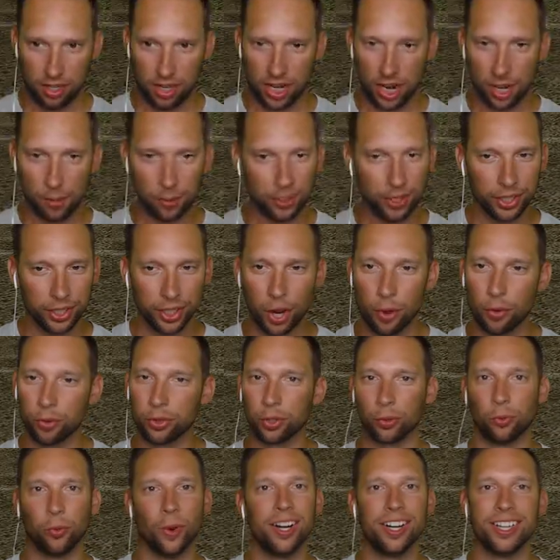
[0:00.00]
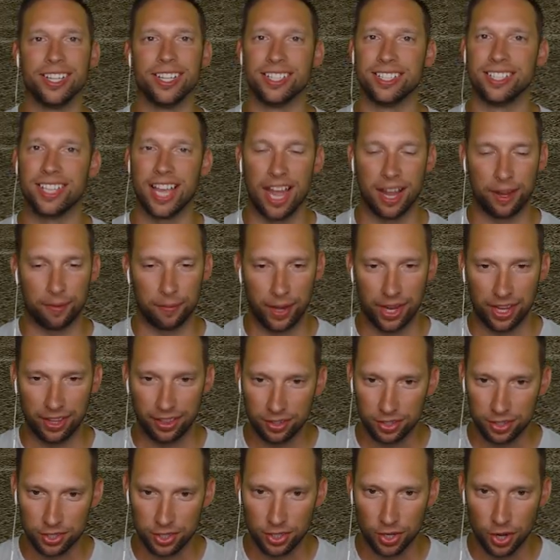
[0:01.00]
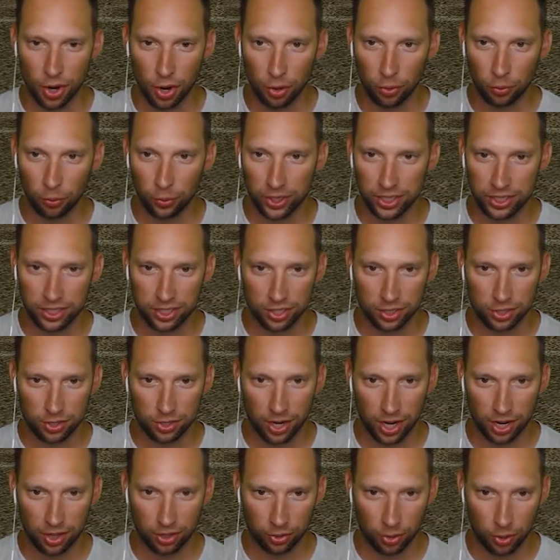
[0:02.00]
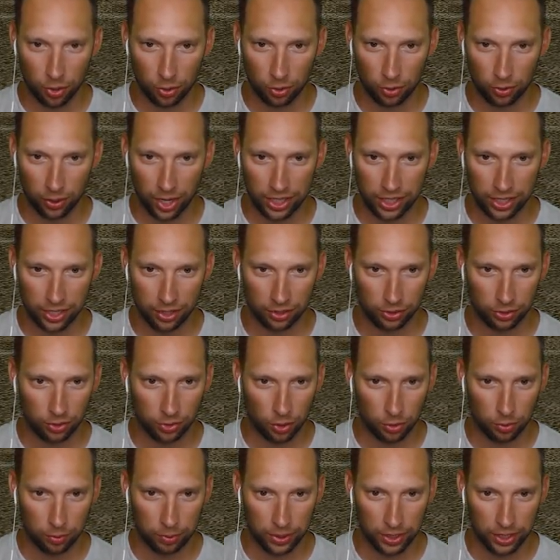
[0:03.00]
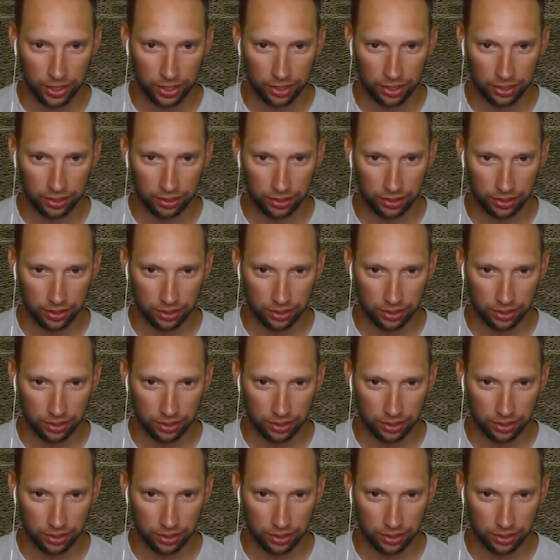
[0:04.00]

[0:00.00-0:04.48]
Heck, I'm going to go with the running attack, man. There's no reason to try to throw it right here and throw a pick.